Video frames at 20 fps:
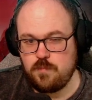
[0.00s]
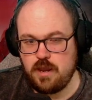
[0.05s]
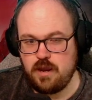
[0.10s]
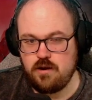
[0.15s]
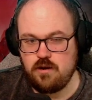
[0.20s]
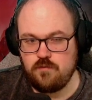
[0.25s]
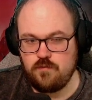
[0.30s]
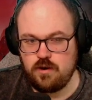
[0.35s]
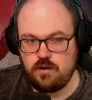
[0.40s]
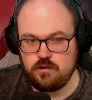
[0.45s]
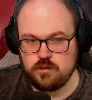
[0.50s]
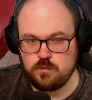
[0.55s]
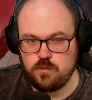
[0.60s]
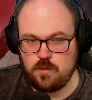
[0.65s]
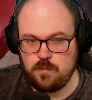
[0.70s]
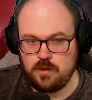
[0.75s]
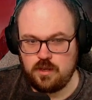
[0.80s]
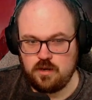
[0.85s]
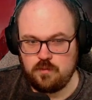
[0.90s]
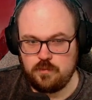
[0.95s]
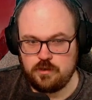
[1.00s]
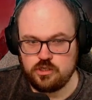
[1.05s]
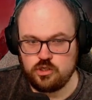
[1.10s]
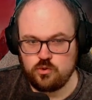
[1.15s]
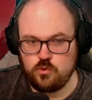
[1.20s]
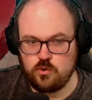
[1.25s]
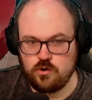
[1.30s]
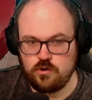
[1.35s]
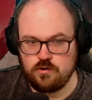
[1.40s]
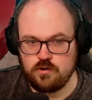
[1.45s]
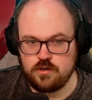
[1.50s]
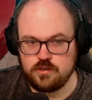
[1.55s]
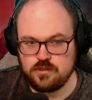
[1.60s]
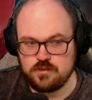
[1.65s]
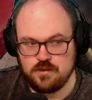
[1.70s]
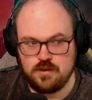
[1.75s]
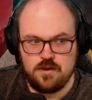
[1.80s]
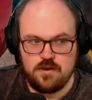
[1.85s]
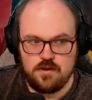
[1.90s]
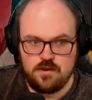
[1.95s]
the Pioneer video is probably going to be shorter
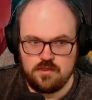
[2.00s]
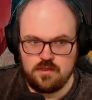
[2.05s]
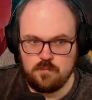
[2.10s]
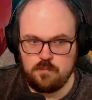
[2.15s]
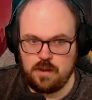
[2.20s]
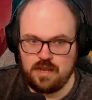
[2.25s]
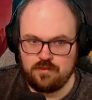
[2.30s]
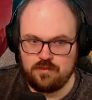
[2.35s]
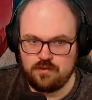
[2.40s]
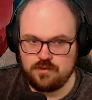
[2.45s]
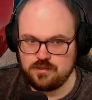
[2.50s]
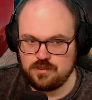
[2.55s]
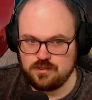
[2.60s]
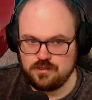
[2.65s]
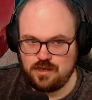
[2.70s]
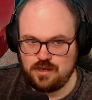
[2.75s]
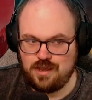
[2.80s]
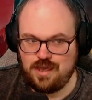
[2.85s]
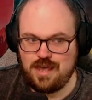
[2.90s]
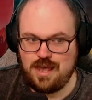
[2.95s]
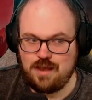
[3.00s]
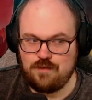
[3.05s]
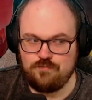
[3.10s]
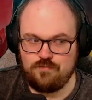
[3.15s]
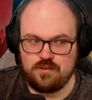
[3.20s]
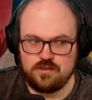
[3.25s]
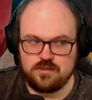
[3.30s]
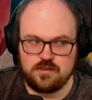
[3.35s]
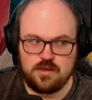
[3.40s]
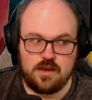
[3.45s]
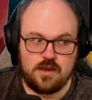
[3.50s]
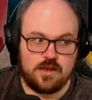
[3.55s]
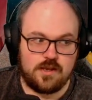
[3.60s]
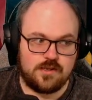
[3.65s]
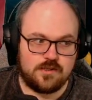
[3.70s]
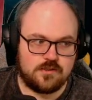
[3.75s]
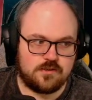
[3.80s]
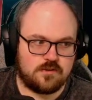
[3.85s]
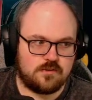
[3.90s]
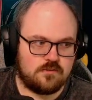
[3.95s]
because the band list is like half the
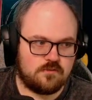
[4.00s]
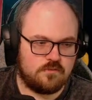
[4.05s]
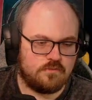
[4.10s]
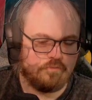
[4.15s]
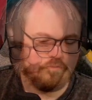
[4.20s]
size.